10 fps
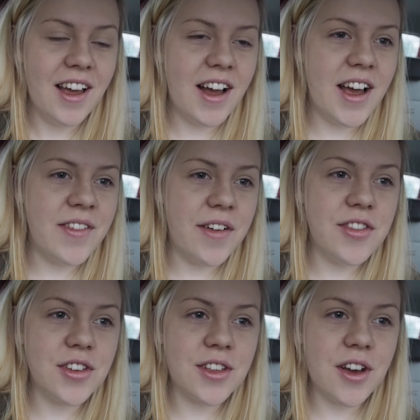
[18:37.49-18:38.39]
I've
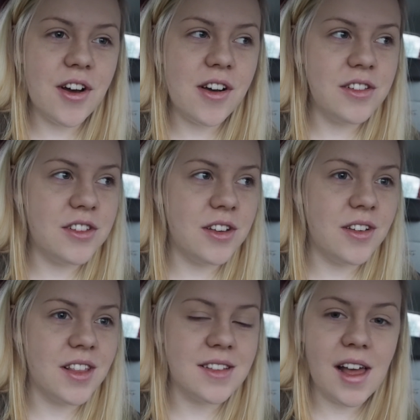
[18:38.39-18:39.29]
just got
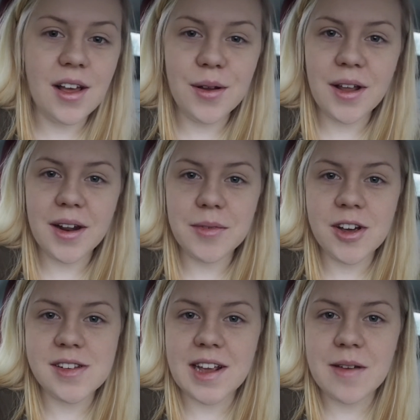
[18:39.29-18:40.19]
to the salon and I'm
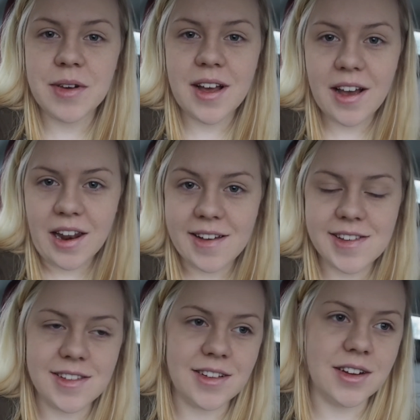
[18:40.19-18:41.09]
going to get my
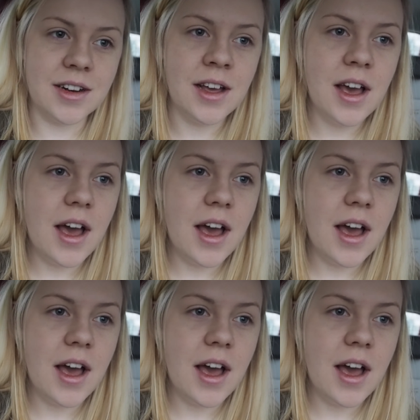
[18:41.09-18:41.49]
eyelashes done.